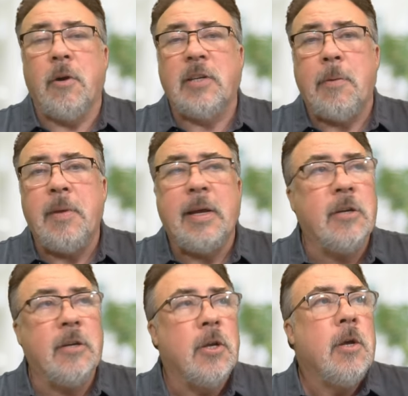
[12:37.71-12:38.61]
for example,
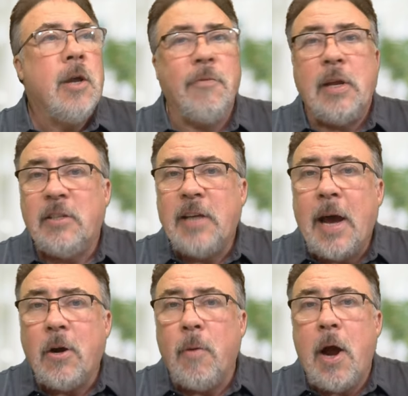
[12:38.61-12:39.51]
because if they
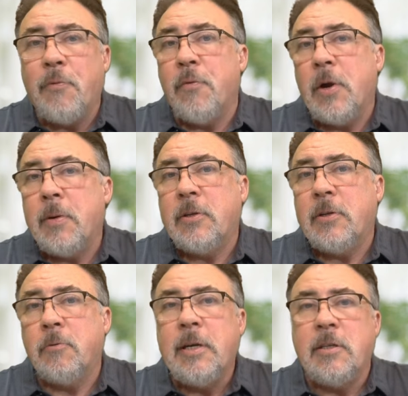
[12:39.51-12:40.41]
sat around for
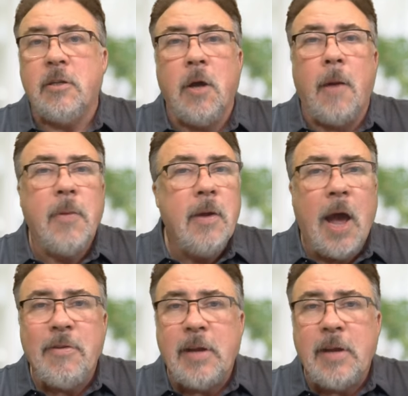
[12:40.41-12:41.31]
various reasons not
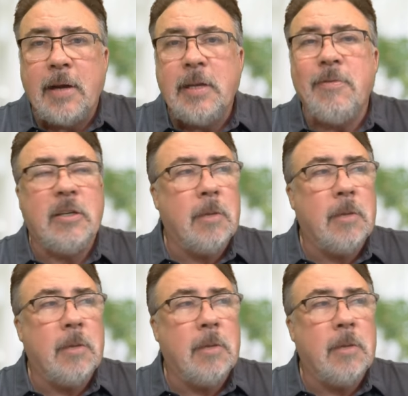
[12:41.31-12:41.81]
having activity,